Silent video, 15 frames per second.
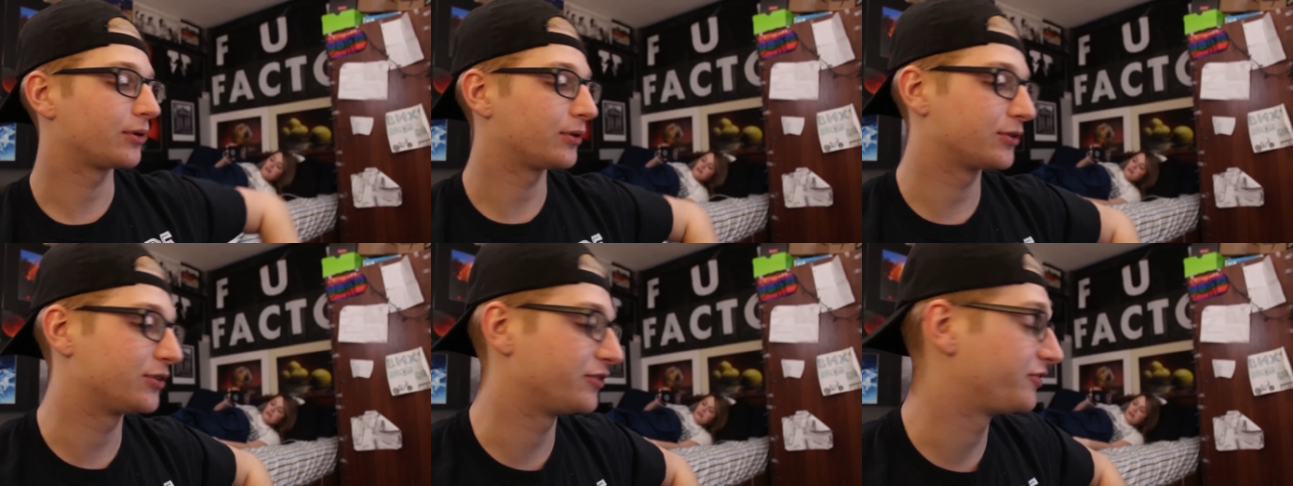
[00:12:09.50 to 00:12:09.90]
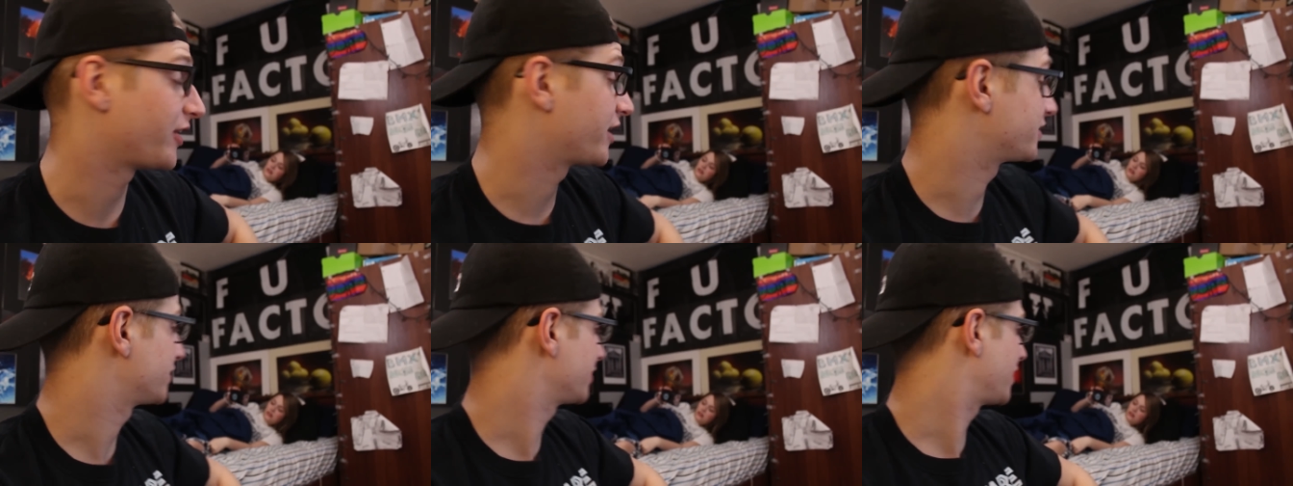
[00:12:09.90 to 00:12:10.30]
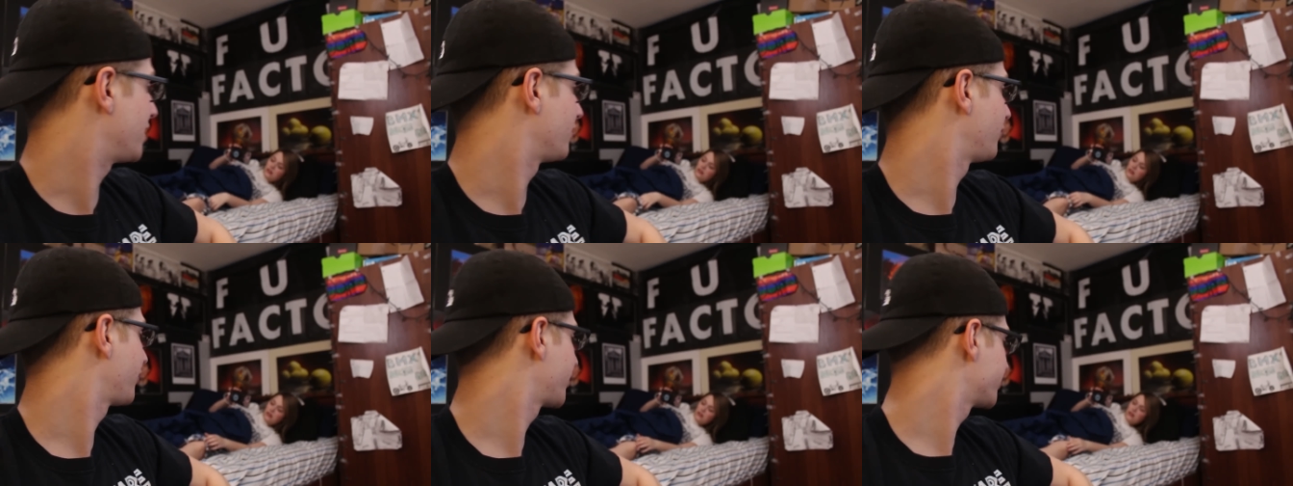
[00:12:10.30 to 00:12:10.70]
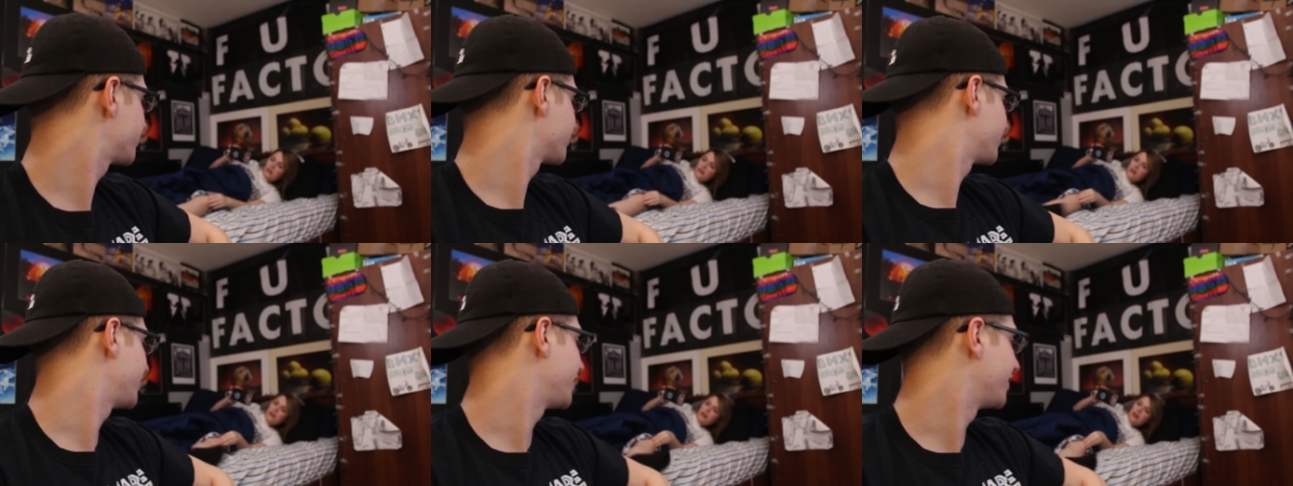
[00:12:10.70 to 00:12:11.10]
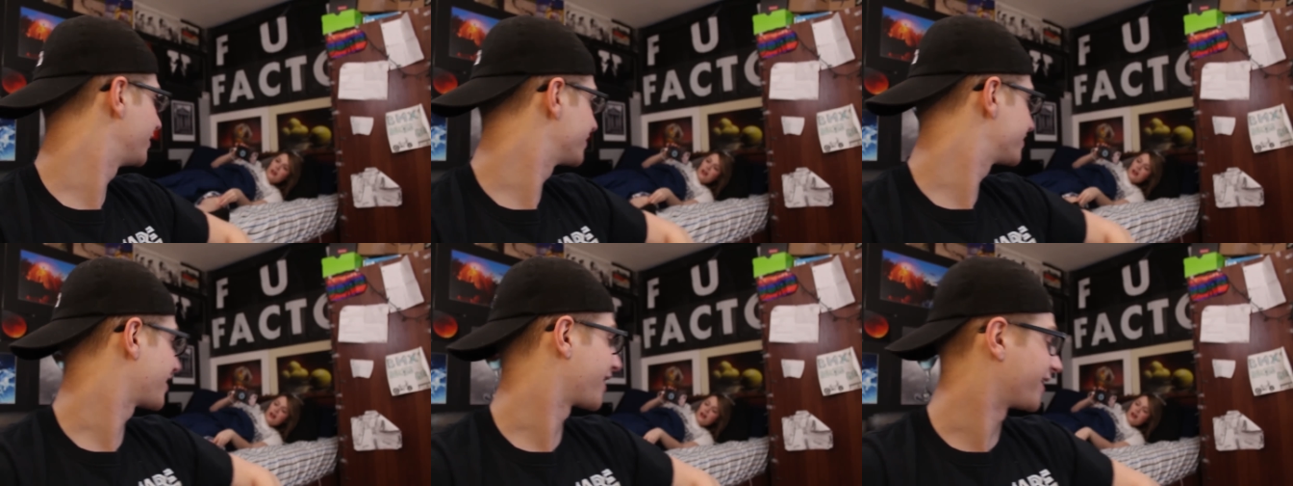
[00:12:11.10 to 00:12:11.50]
a little too fast. I'll look at your knee in a
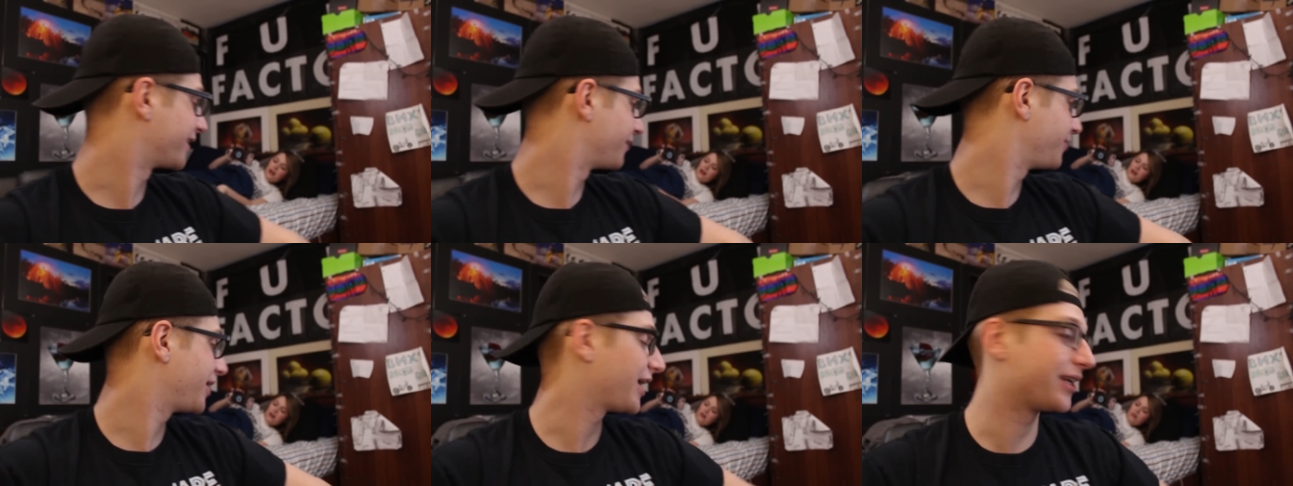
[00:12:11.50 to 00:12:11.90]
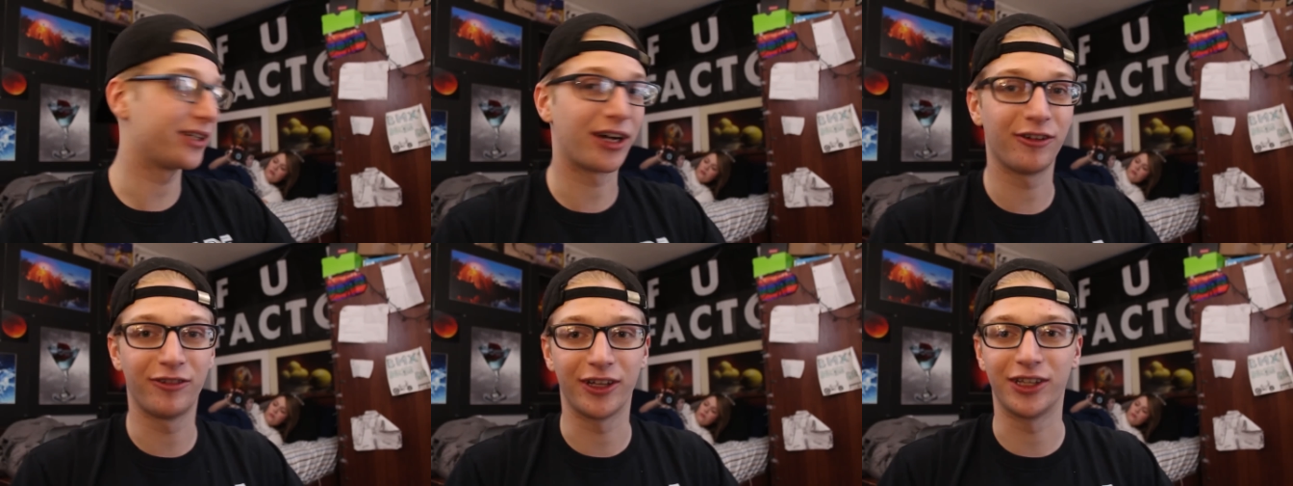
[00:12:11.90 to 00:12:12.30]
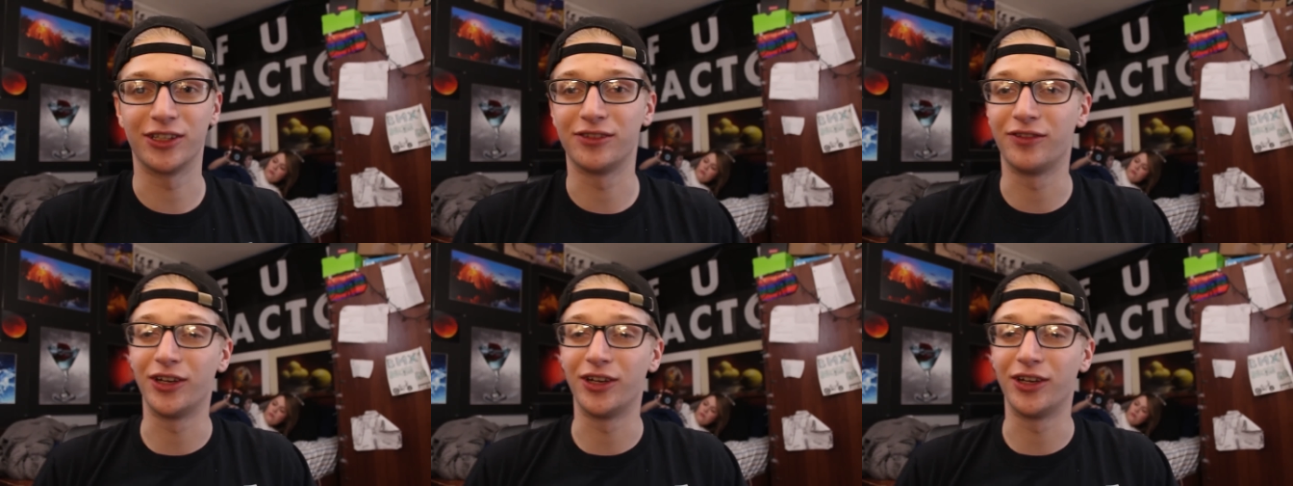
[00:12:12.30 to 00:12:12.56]
second. Let me end off at this